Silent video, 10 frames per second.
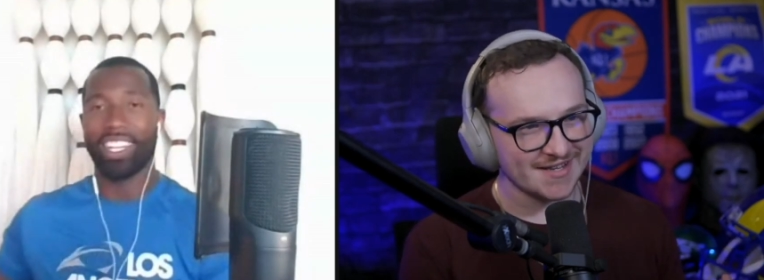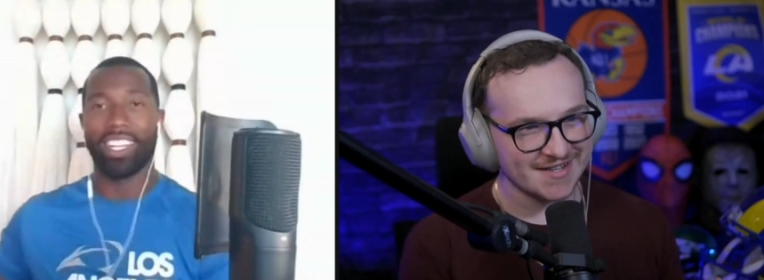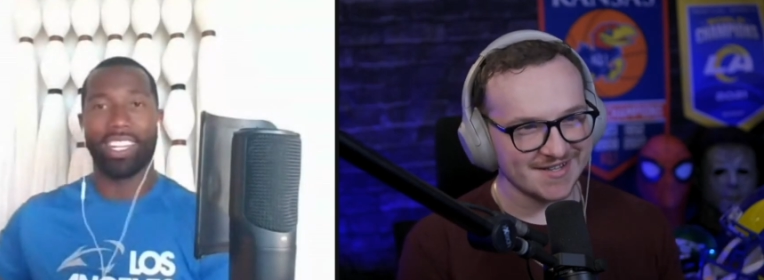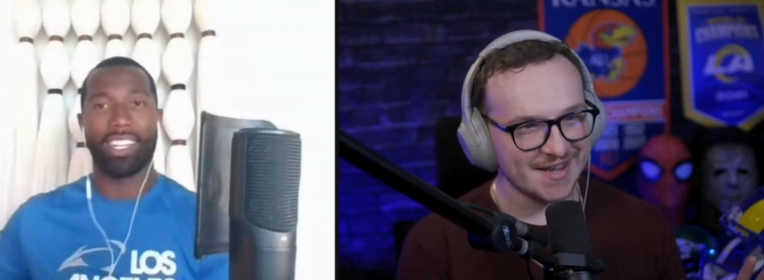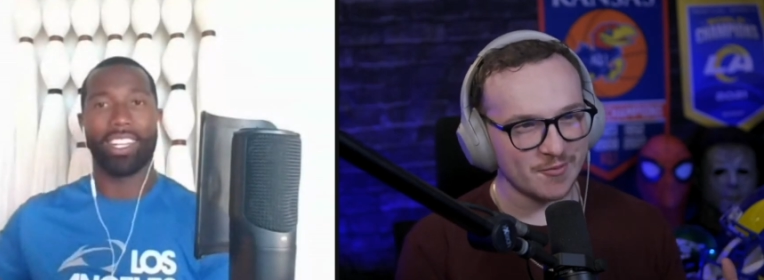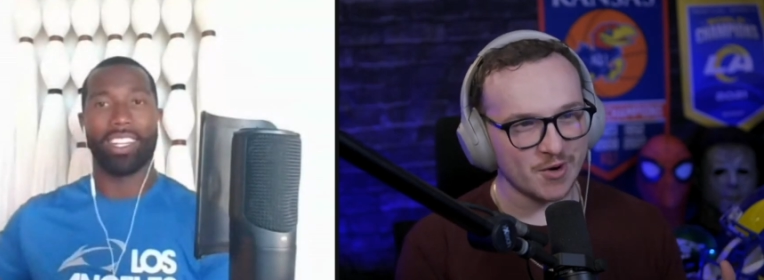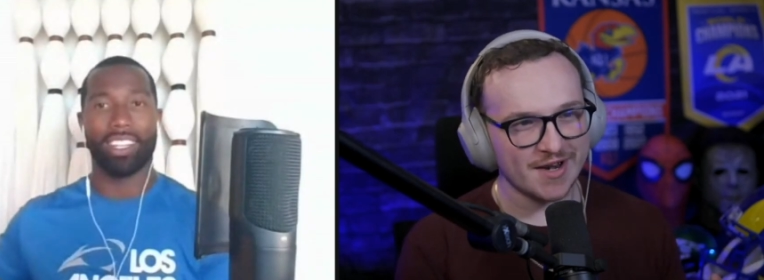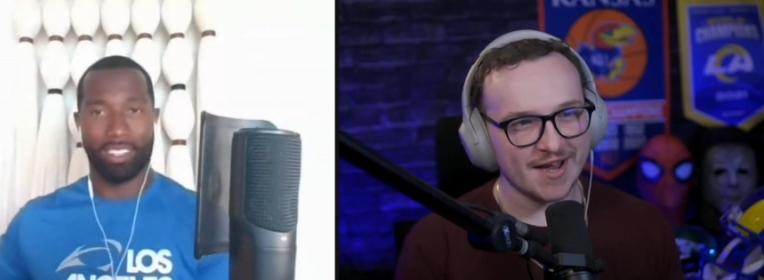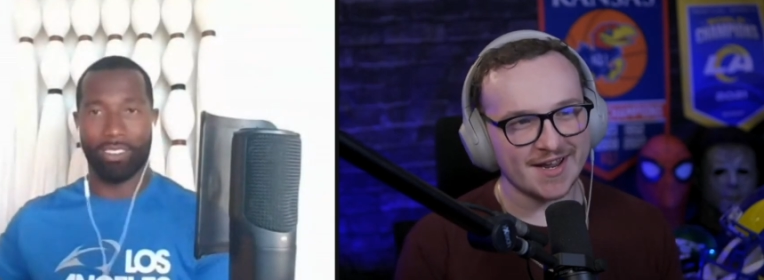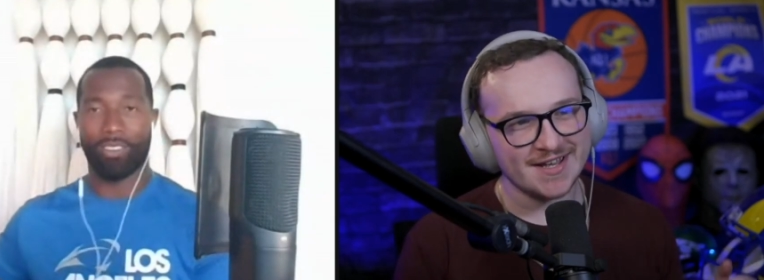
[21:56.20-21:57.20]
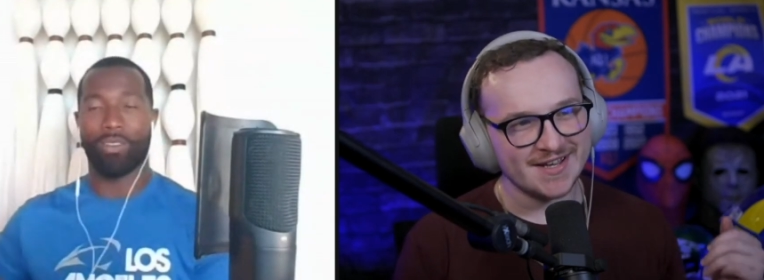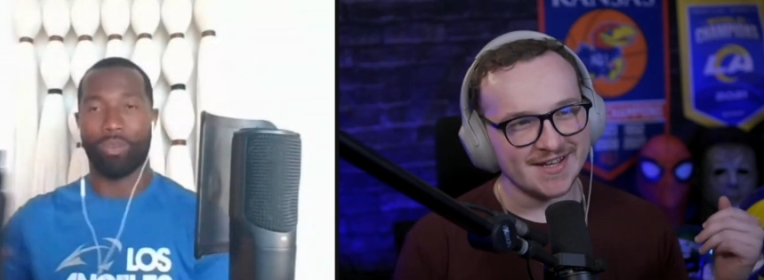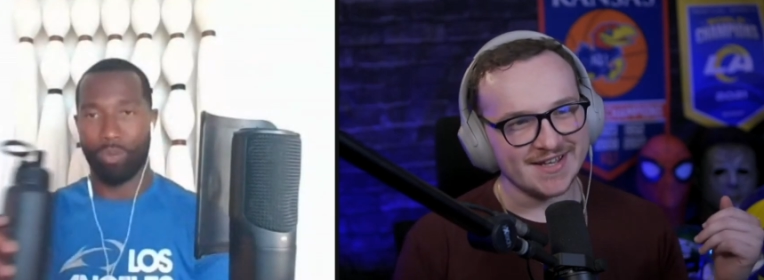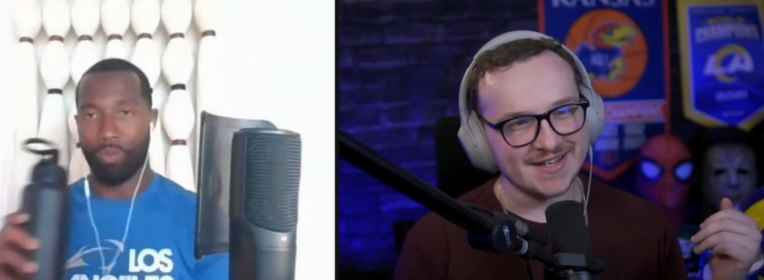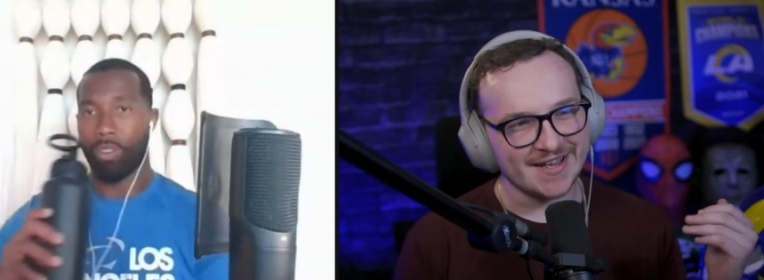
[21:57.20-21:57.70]
Speaker 1: and, and whatnot.
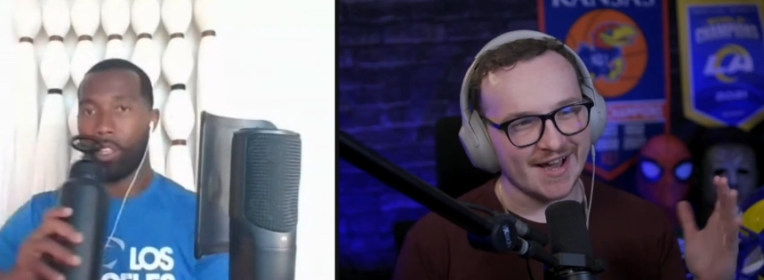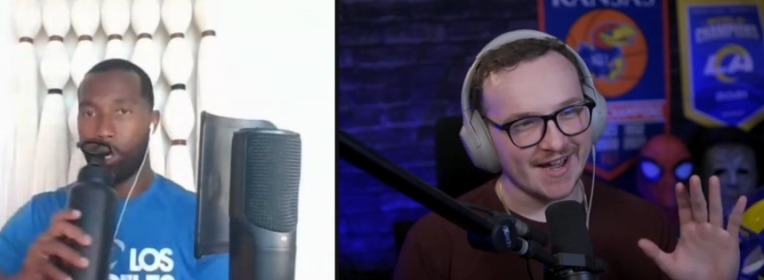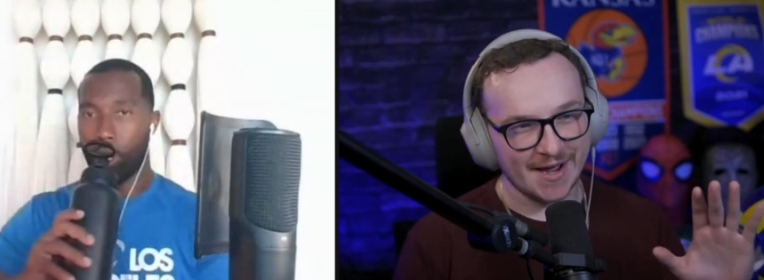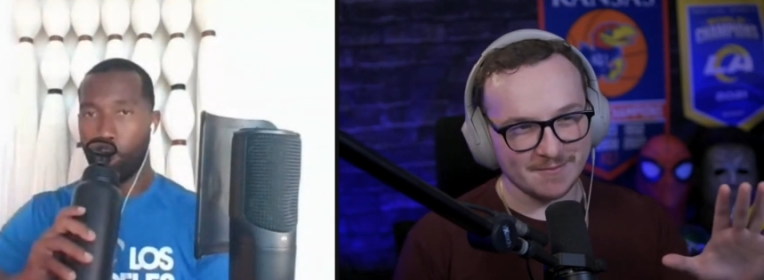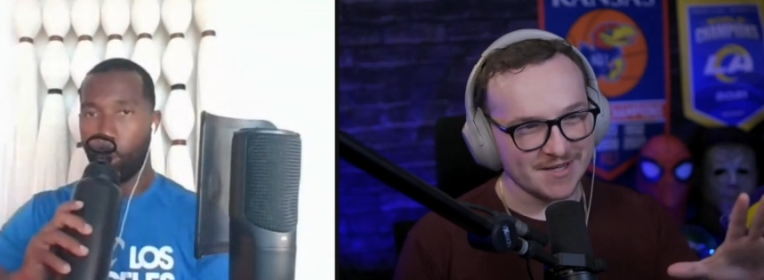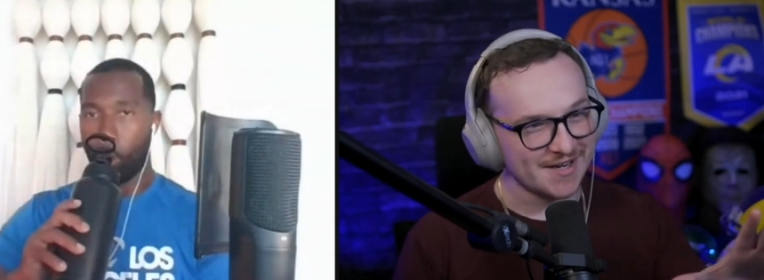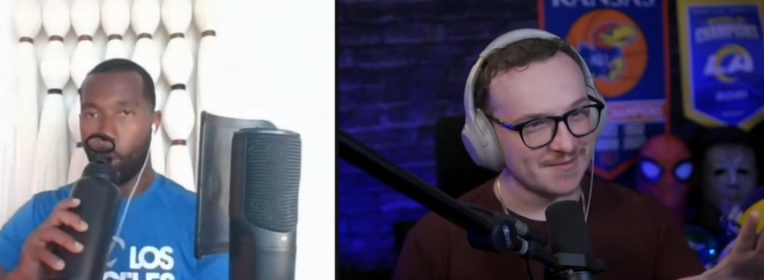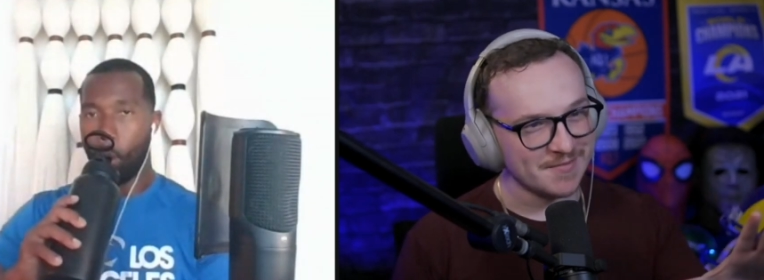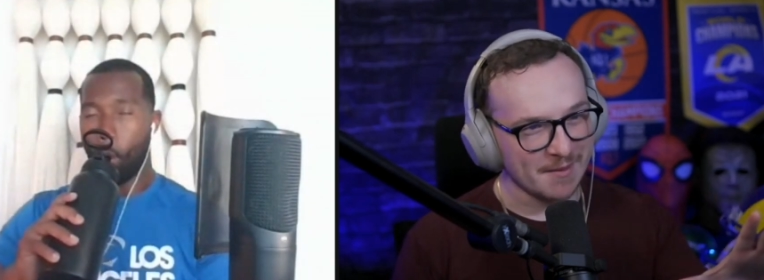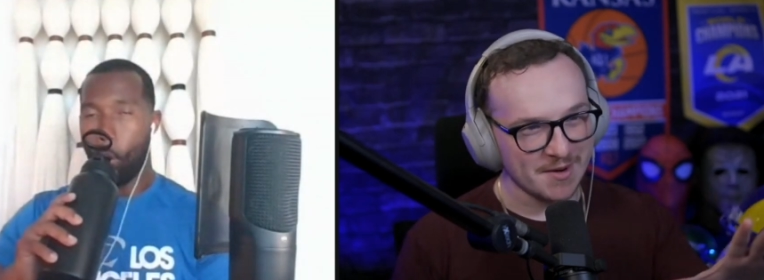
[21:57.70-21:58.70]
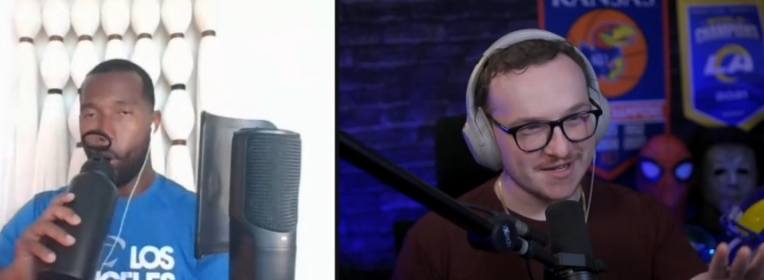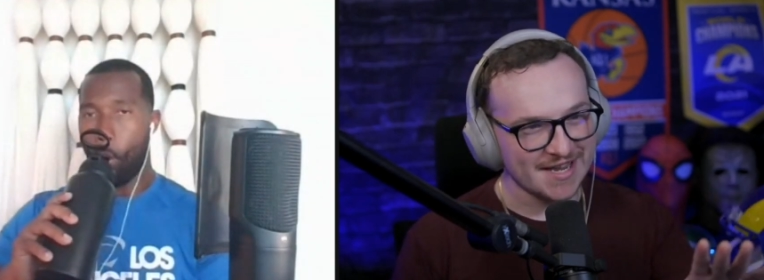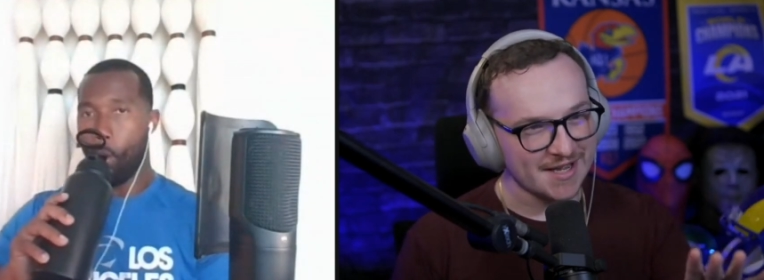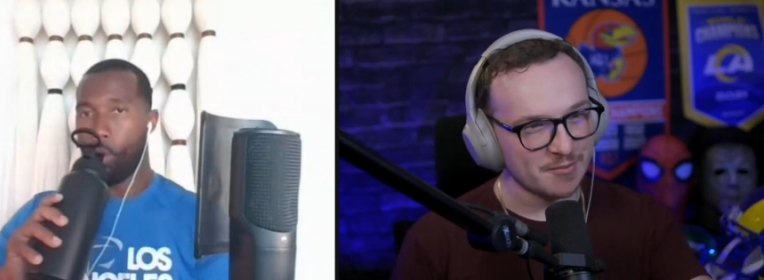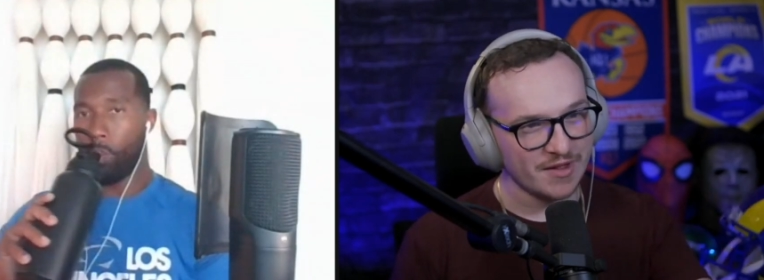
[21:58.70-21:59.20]
I, am gonna I'm gonna
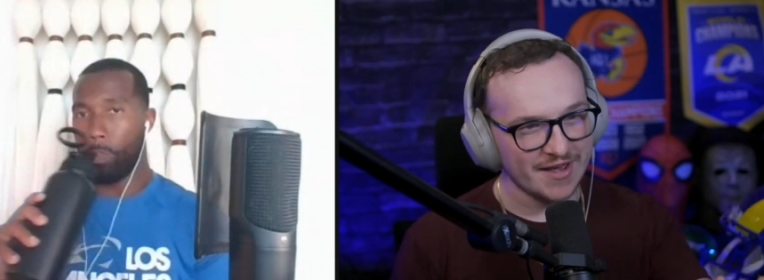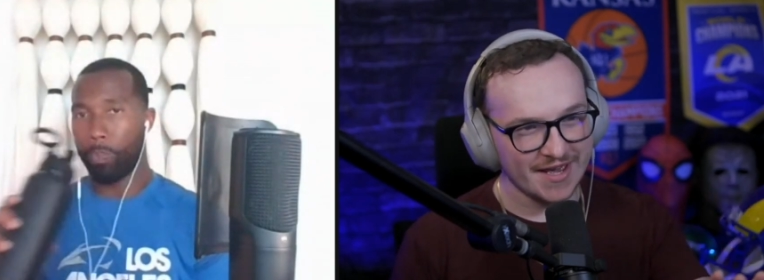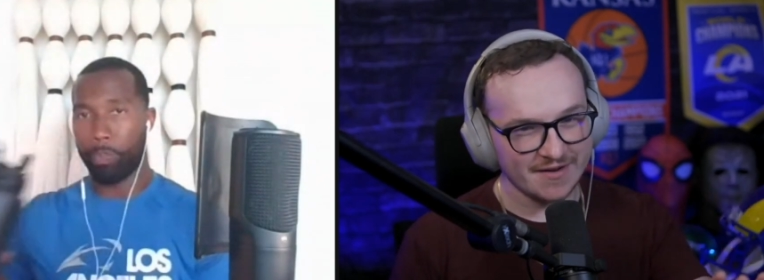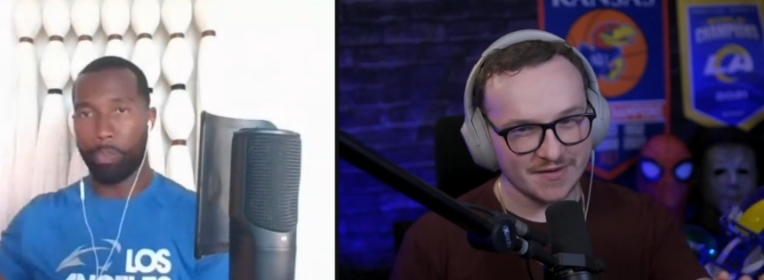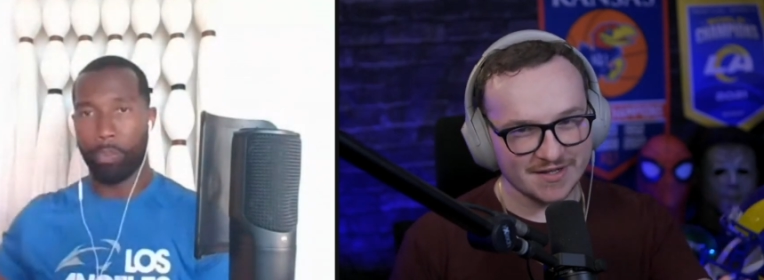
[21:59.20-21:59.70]
take a play out of his